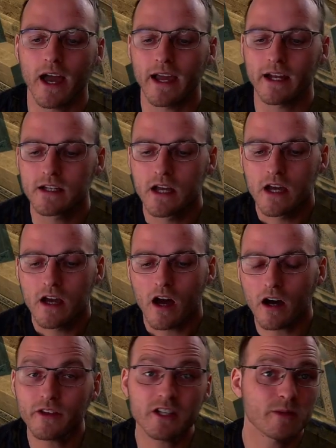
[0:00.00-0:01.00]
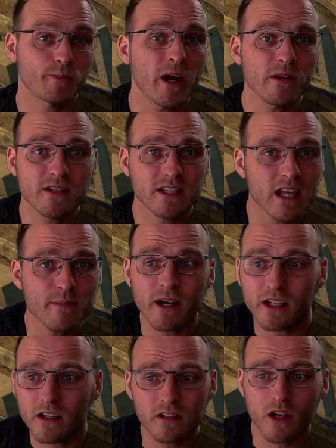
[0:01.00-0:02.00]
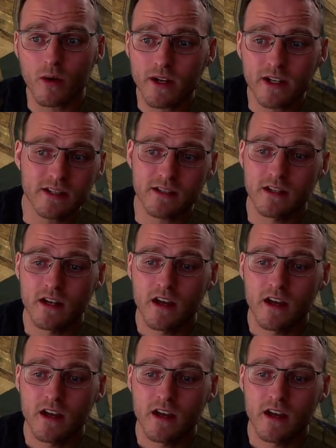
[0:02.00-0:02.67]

and other sprouts, they might not notice,